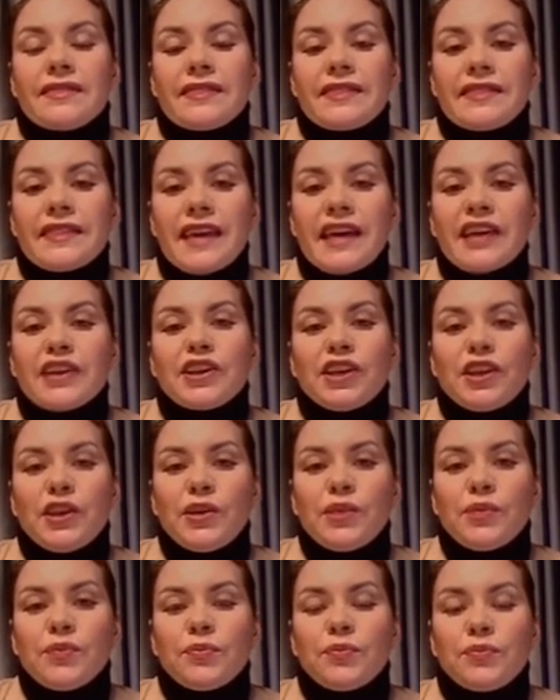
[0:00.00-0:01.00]
Thank you.
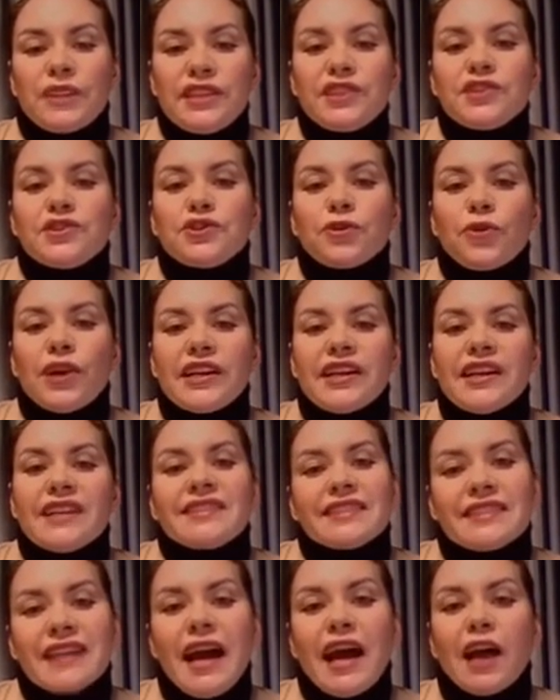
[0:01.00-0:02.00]
Please join us and
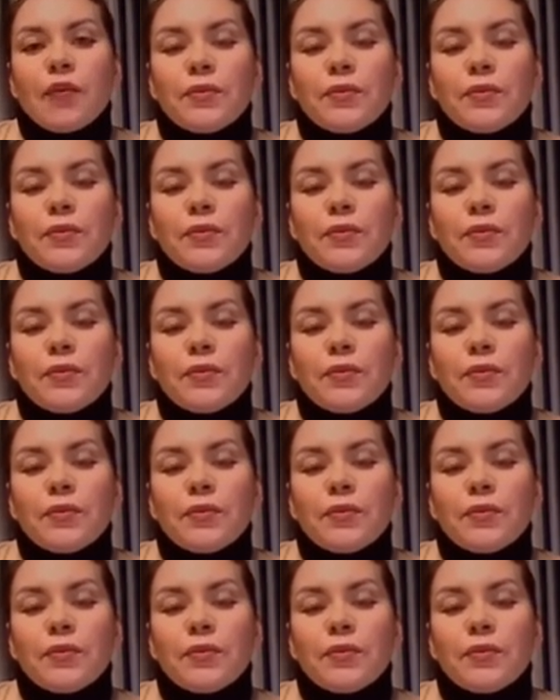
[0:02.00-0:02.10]
help.